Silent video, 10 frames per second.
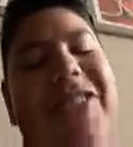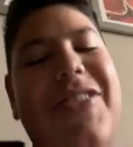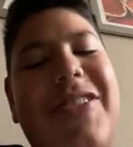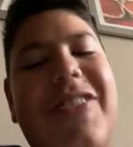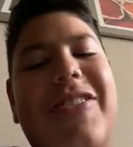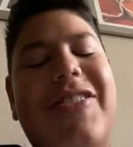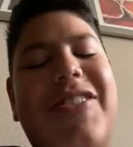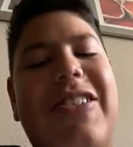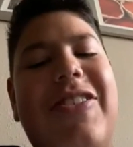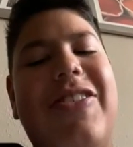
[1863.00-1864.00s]
you start
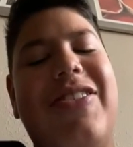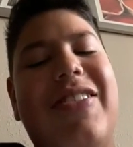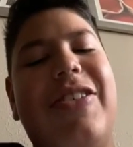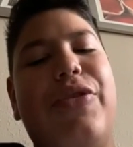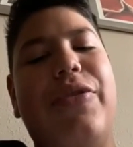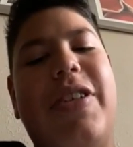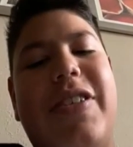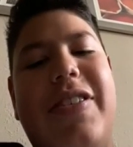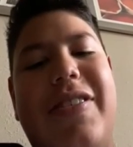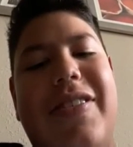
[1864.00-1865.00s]
seriously
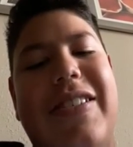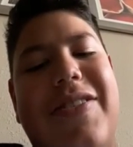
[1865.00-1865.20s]
training